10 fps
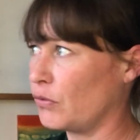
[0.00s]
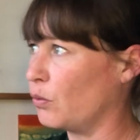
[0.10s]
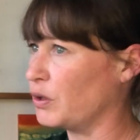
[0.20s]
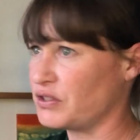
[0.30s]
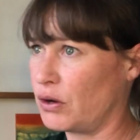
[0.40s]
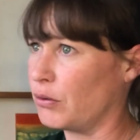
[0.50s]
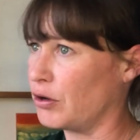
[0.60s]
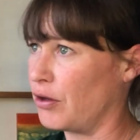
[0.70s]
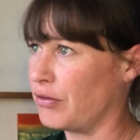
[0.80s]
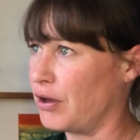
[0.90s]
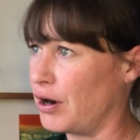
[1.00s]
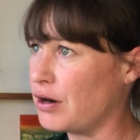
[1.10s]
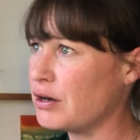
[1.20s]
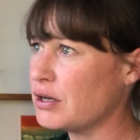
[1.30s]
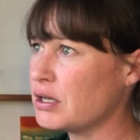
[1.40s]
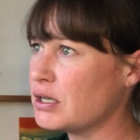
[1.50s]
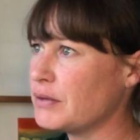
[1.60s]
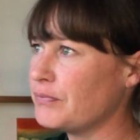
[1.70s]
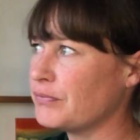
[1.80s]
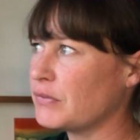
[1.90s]
what's going on there.
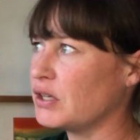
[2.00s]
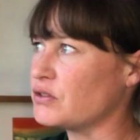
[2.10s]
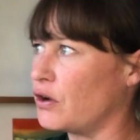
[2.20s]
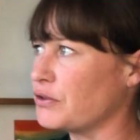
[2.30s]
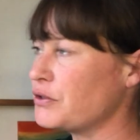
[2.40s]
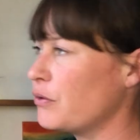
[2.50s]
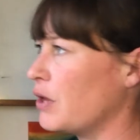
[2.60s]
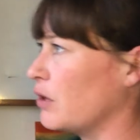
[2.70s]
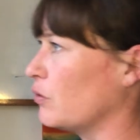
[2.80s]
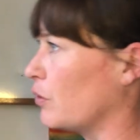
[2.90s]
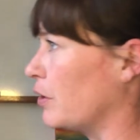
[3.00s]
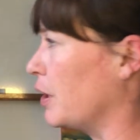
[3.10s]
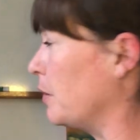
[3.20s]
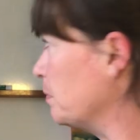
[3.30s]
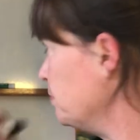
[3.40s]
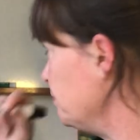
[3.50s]
It's also then learning